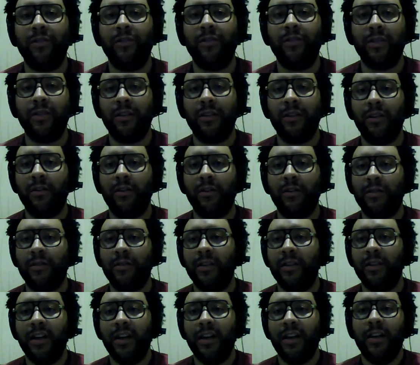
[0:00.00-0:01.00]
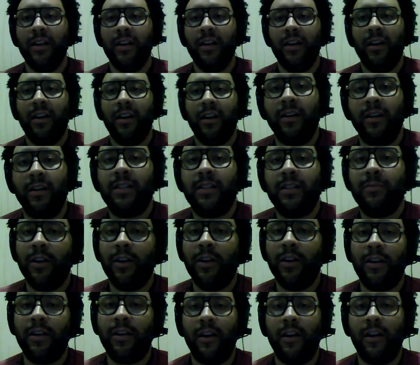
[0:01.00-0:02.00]
You should go to
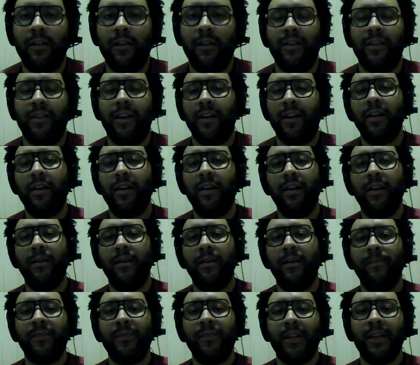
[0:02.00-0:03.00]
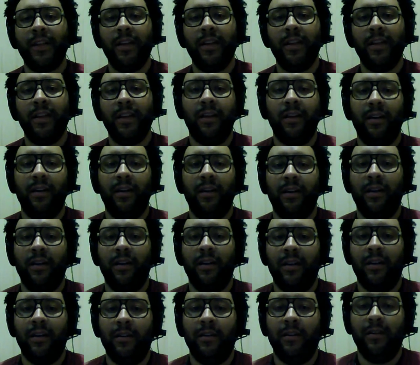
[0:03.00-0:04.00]
rxsmartcoffee.com
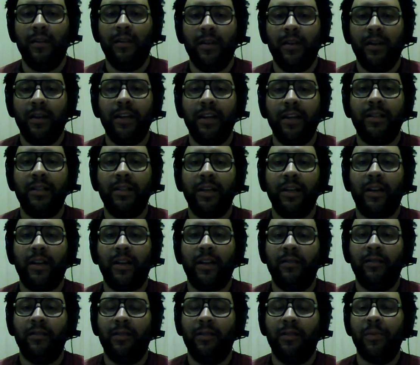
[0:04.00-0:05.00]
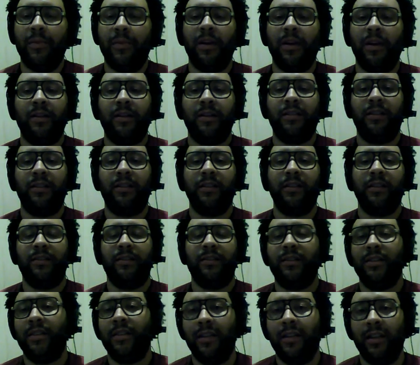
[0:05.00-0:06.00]
and check out the products there to
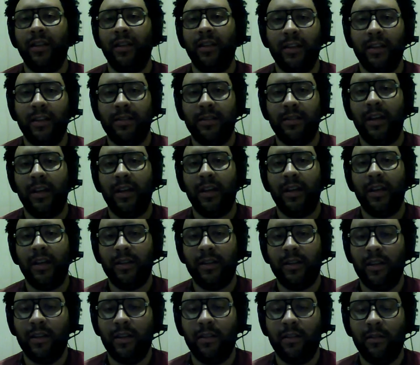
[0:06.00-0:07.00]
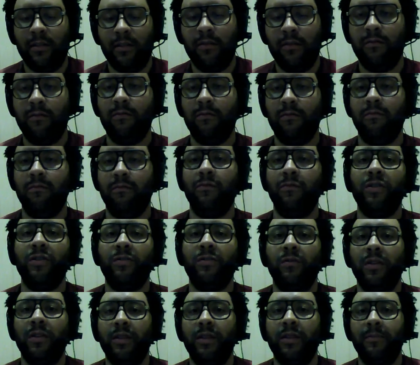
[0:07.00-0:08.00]
see exactly which
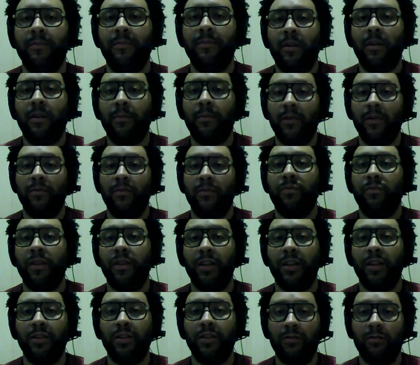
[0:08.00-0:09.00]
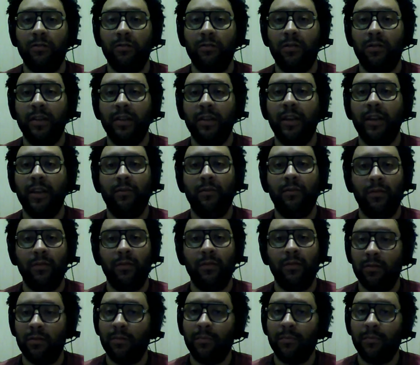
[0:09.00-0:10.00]
one I'm talking about, which one you connect with
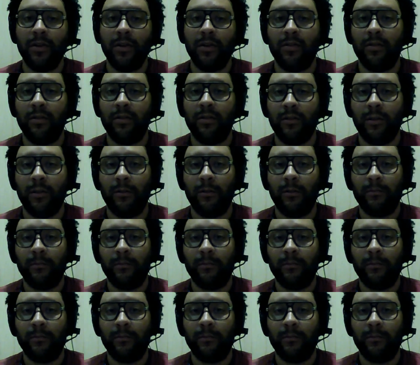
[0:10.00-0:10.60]
on a personal